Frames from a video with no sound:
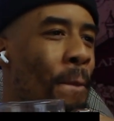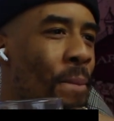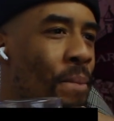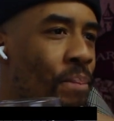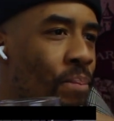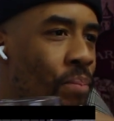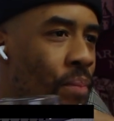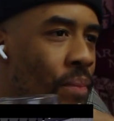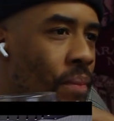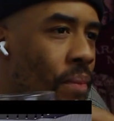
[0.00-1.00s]

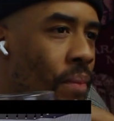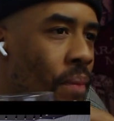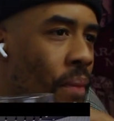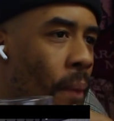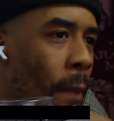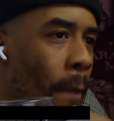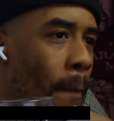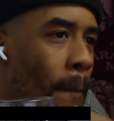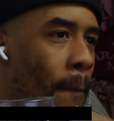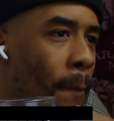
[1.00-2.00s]

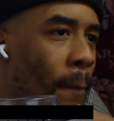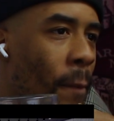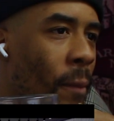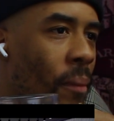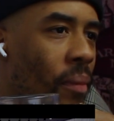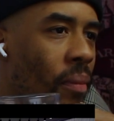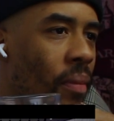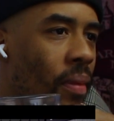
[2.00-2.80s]
Nobody speaks.